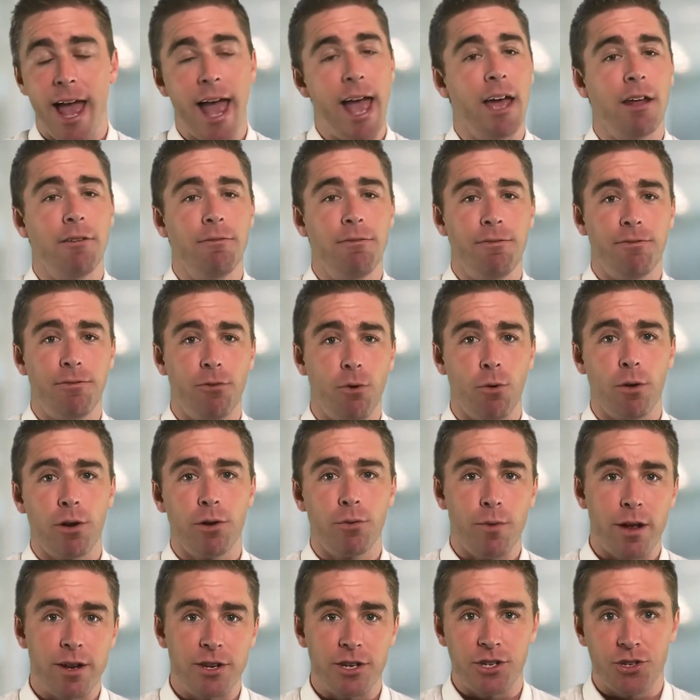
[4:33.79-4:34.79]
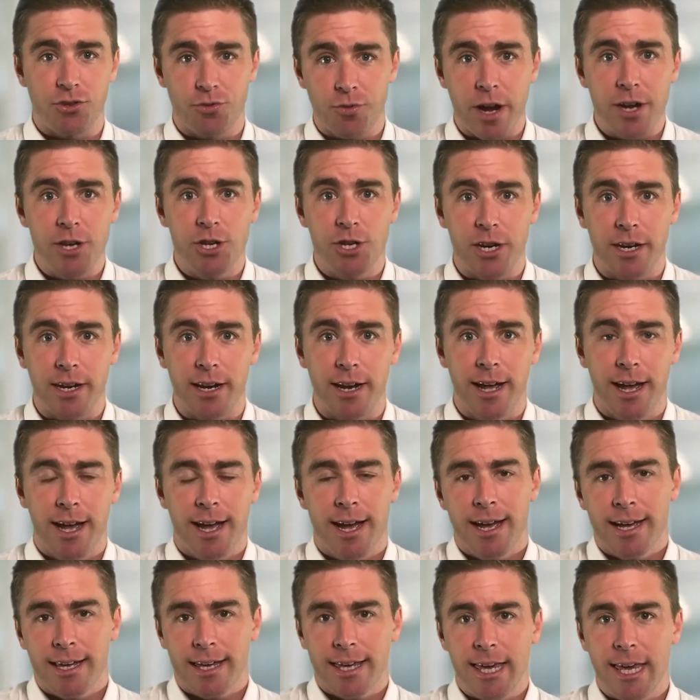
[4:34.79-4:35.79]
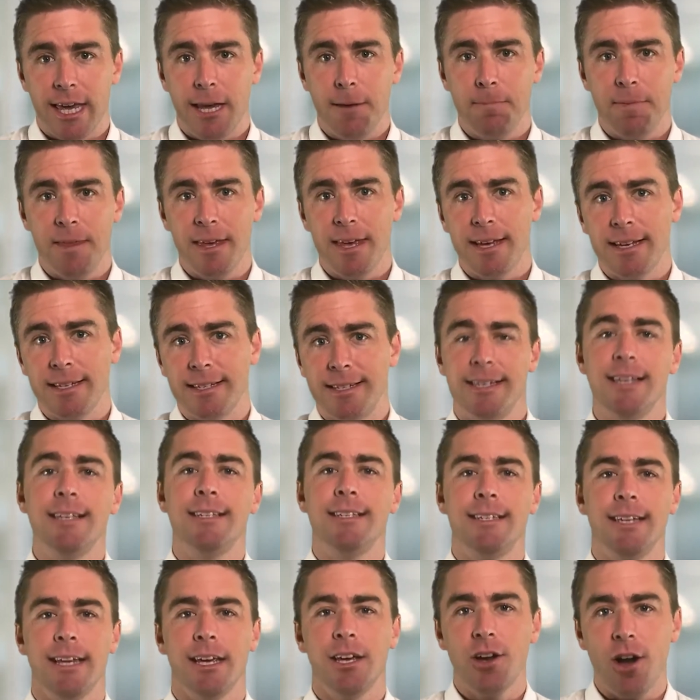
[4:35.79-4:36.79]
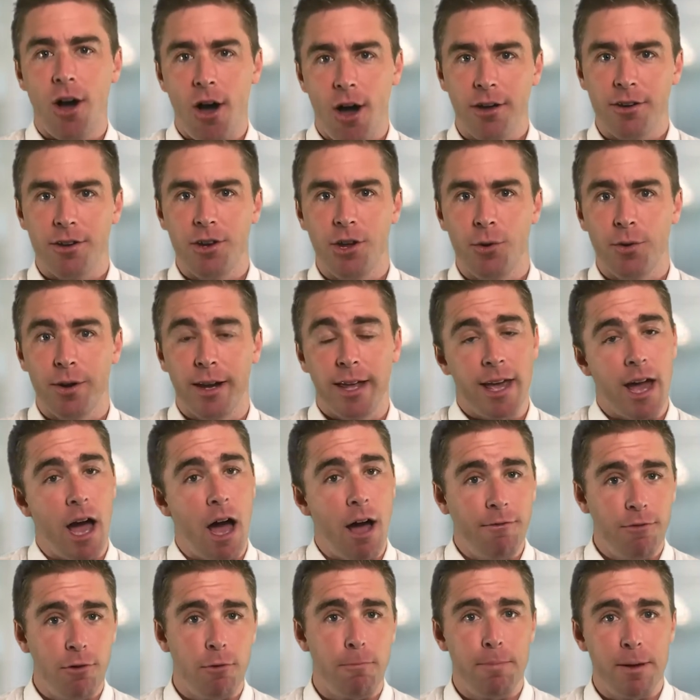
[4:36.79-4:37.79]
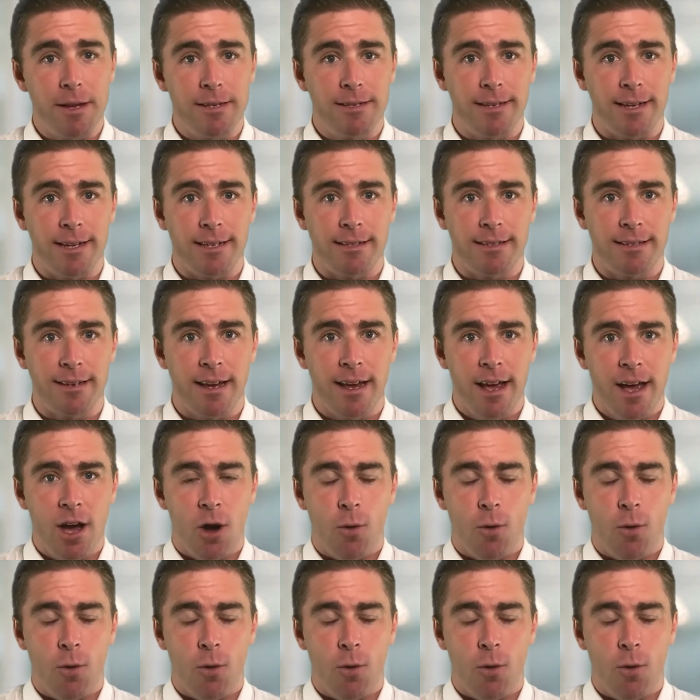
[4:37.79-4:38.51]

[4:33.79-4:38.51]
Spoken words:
and foreign registration keep the existing continuity of your business,